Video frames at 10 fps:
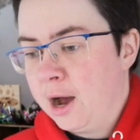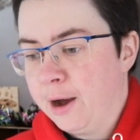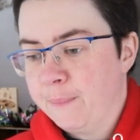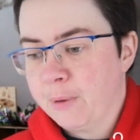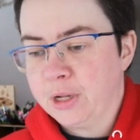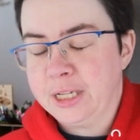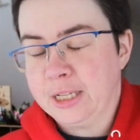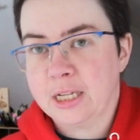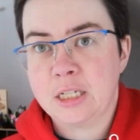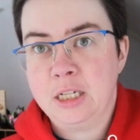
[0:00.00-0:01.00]
I
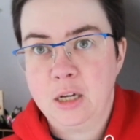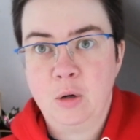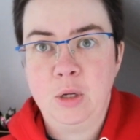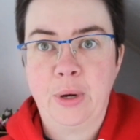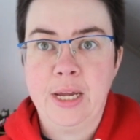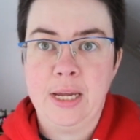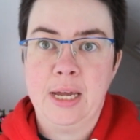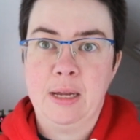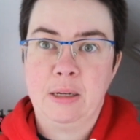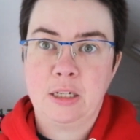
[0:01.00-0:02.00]
think that's the only way
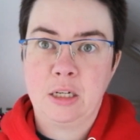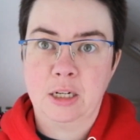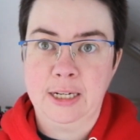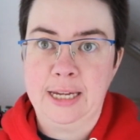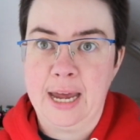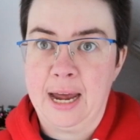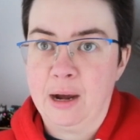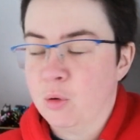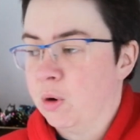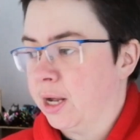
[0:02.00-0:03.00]
it's going to get
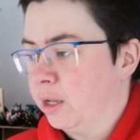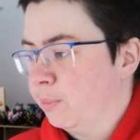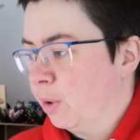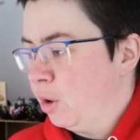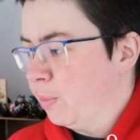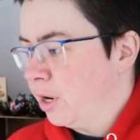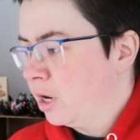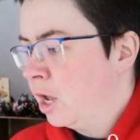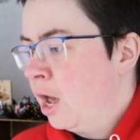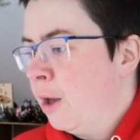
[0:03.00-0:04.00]
out at the moment,